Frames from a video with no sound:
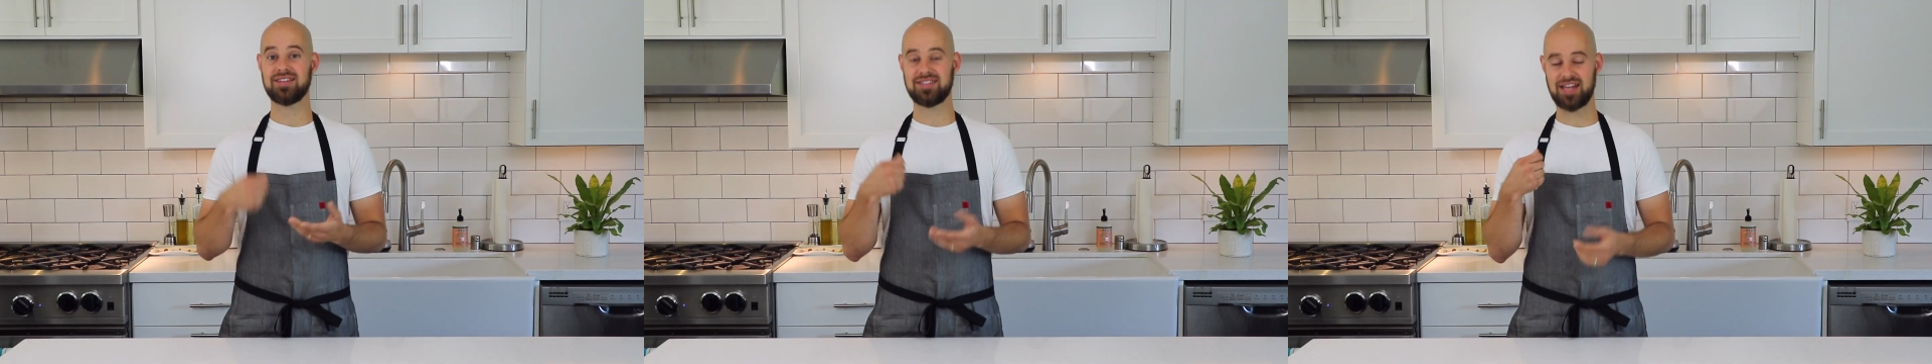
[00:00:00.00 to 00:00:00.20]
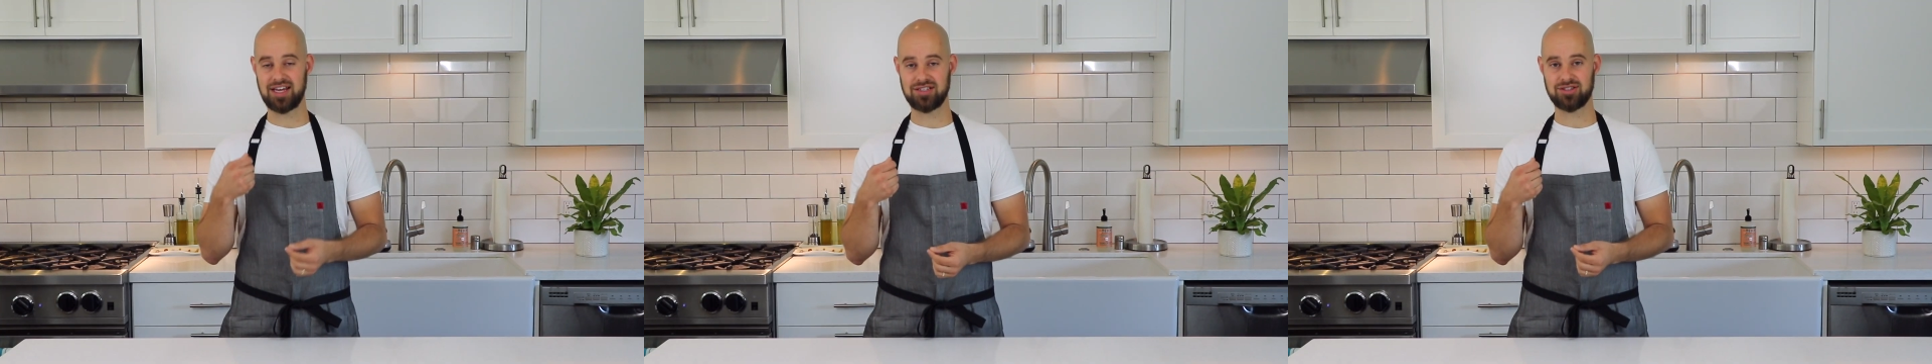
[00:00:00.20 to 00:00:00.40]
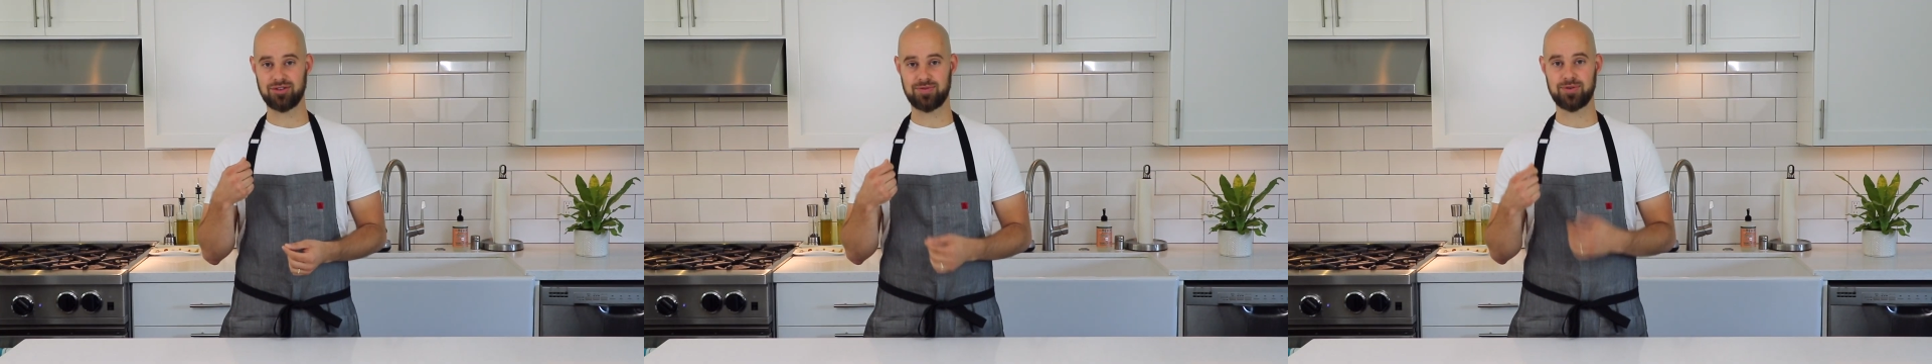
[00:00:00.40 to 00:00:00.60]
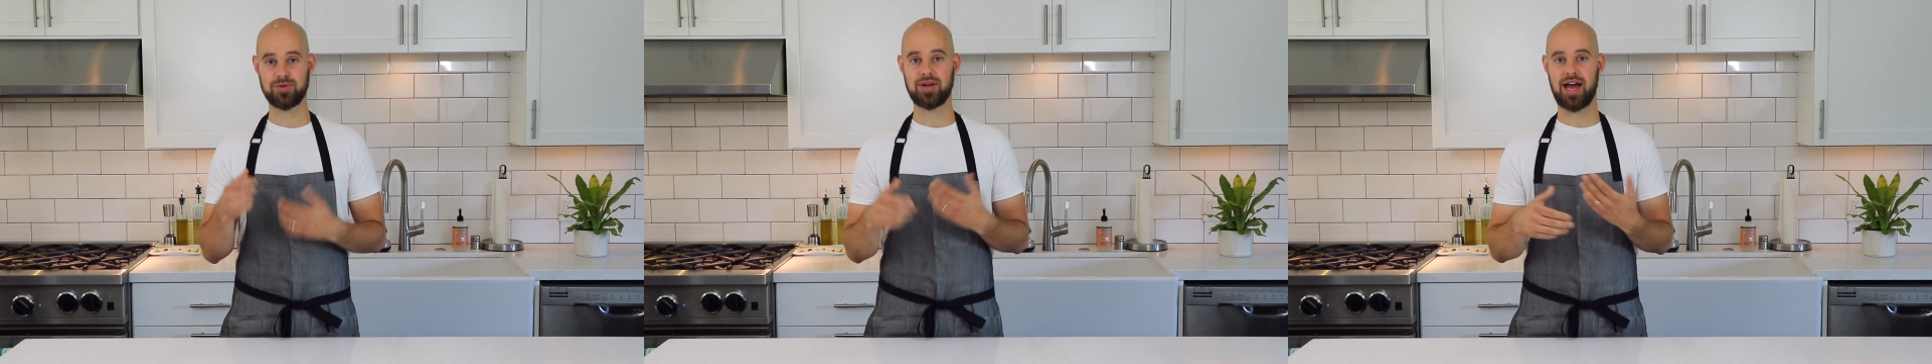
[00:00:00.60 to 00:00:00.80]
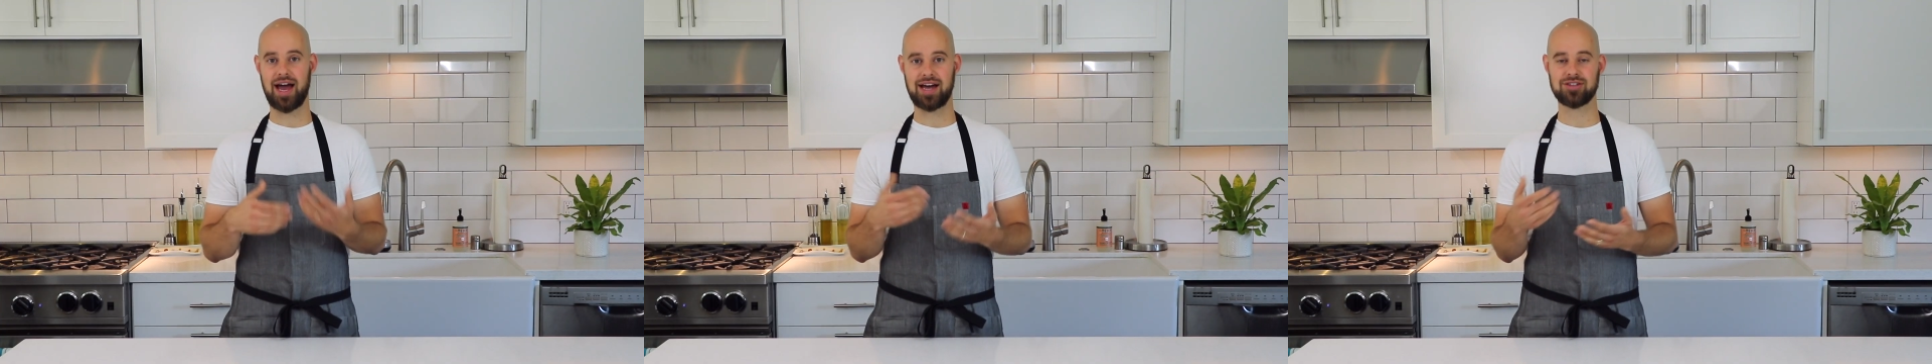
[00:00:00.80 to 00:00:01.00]
Taste the
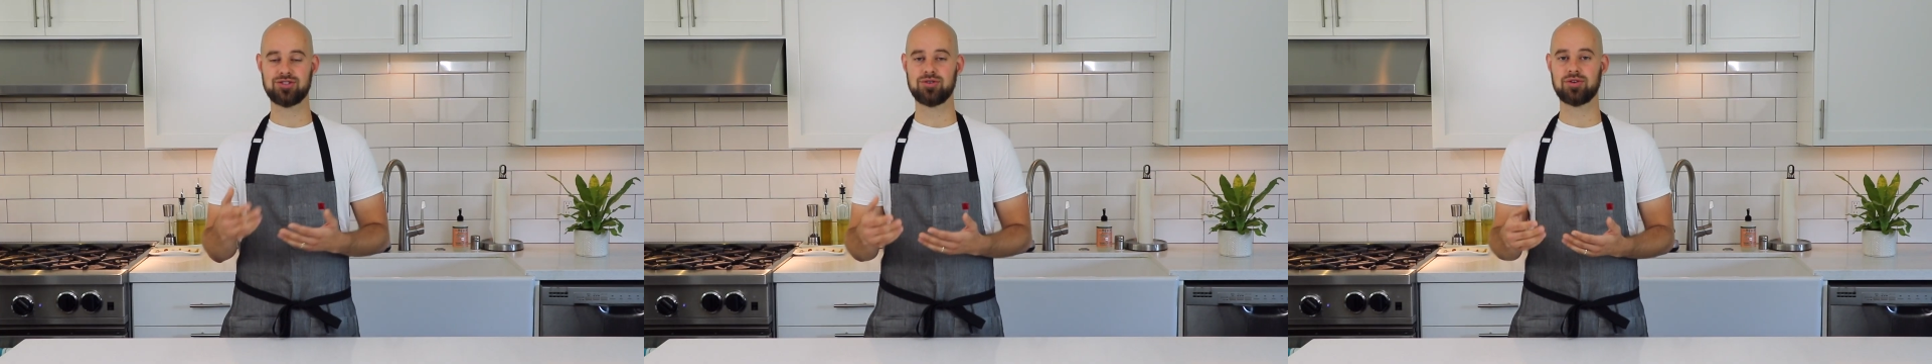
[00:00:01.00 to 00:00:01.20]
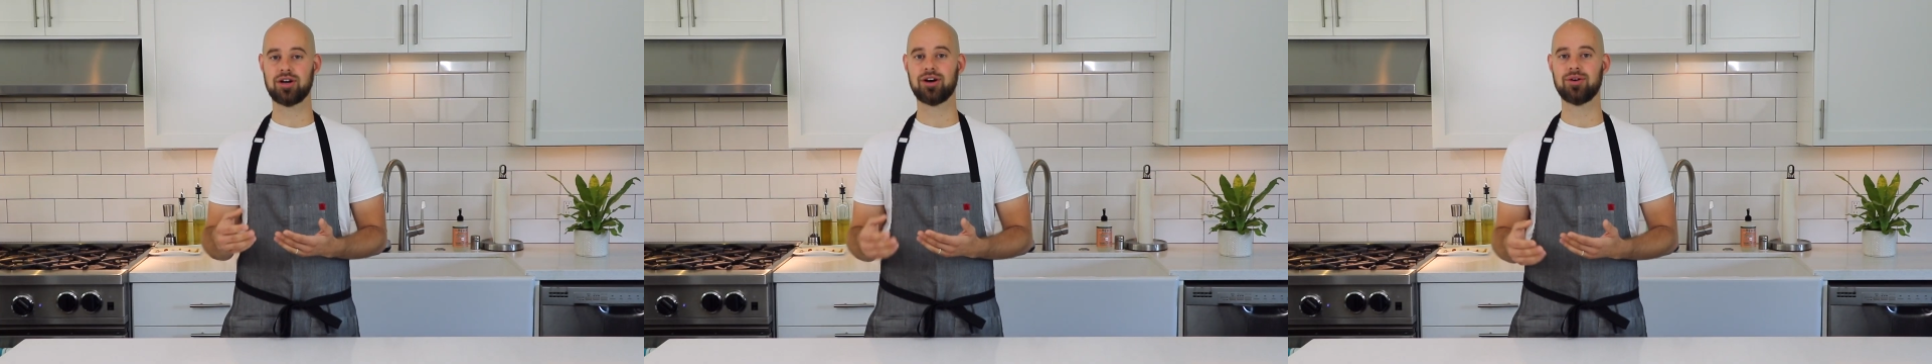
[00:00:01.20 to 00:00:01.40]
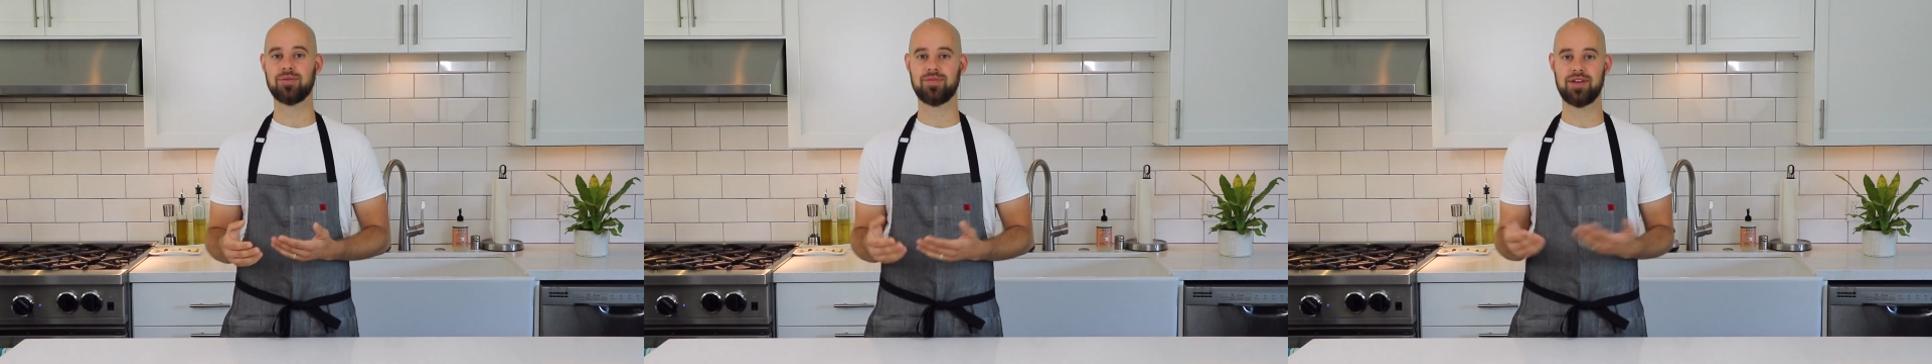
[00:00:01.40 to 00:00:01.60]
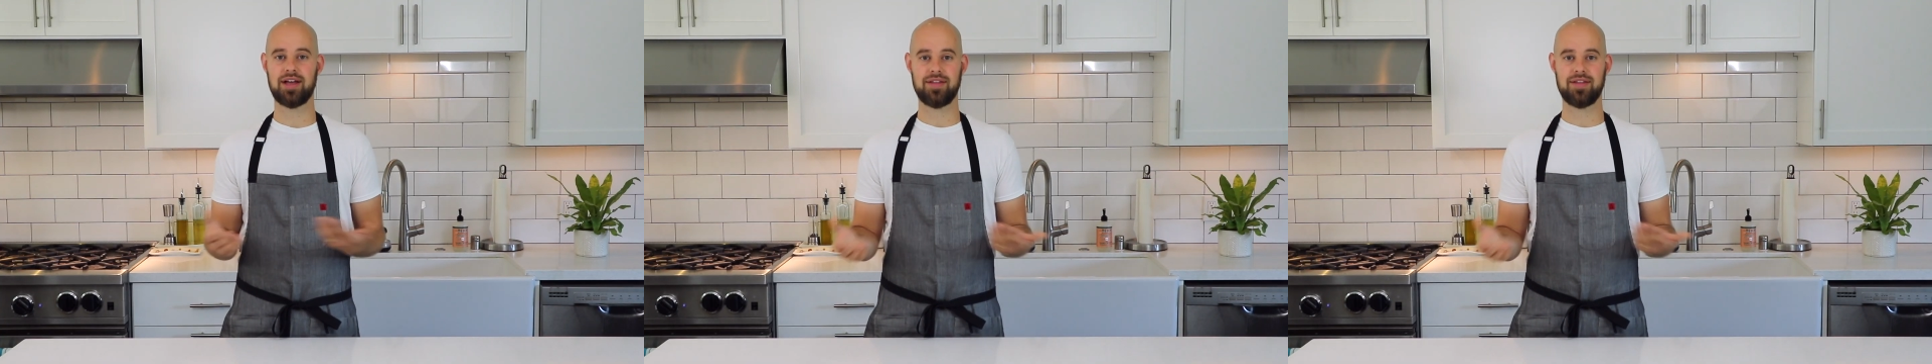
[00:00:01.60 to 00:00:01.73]
food as you go.